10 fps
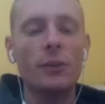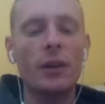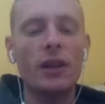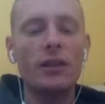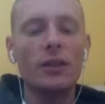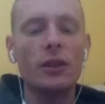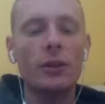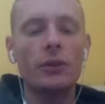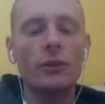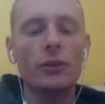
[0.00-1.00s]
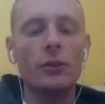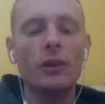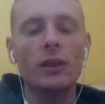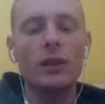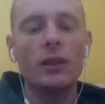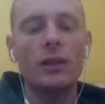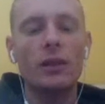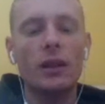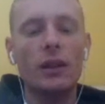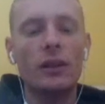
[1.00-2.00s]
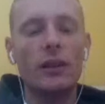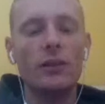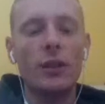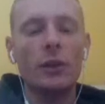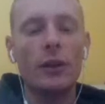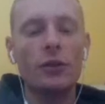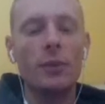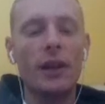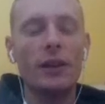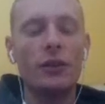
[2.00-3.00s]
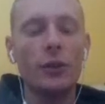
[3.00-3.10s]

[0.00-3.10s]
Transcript: We need to go to Jolly Roger Bay to